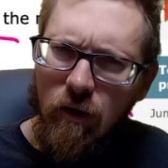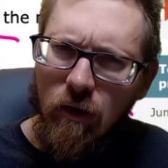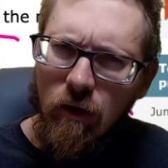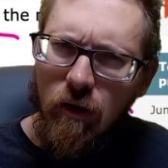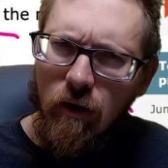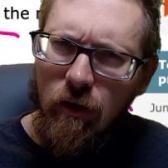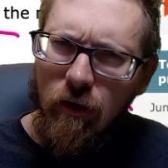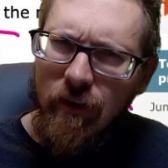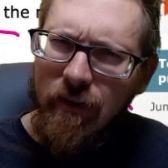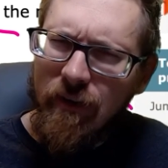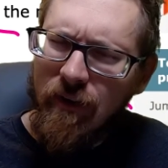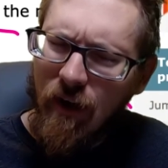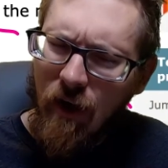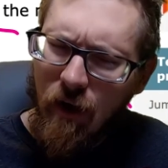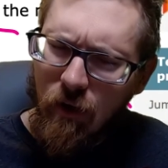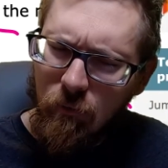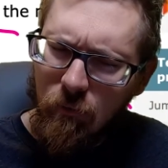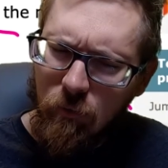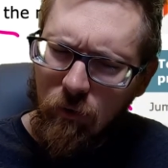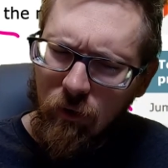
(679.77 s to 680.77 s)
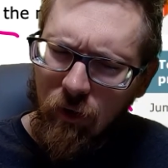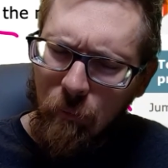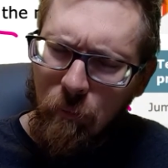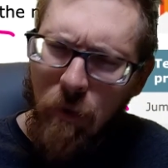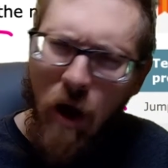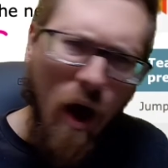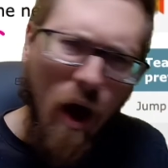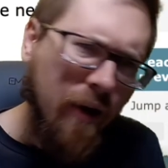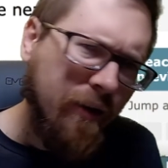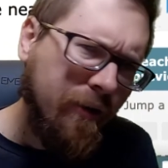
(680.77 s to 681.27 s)
It's not really
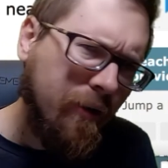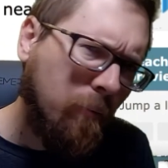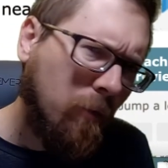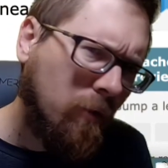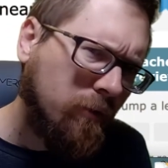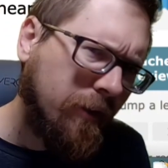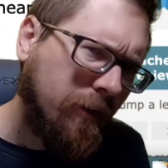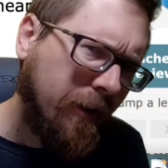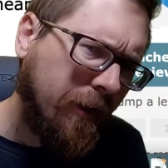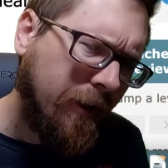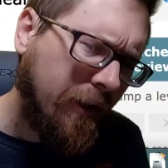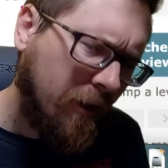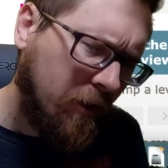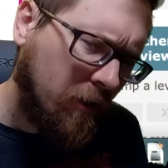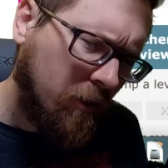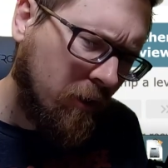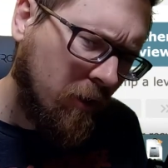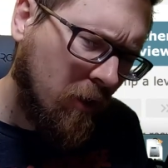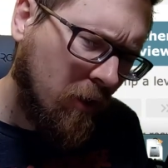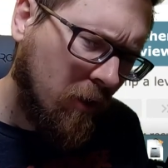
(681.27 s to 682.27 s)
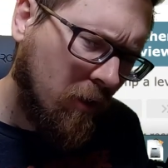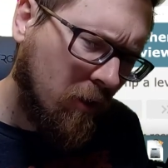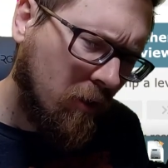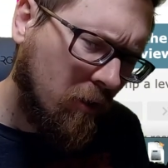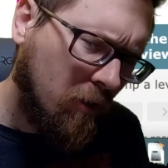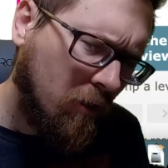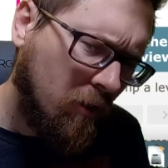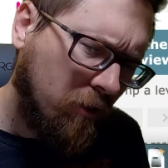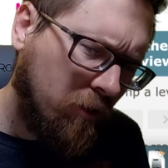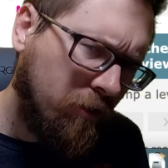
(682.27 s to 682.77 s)
possible to get
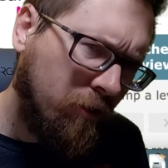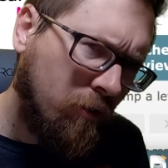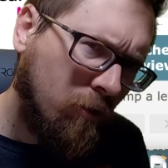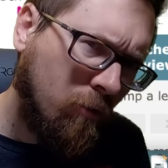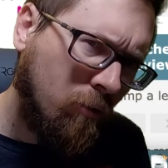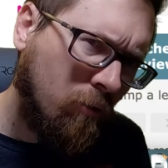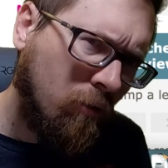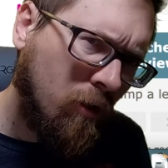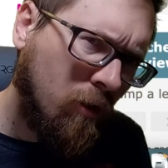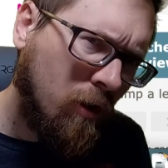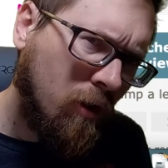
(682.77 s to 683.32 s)
two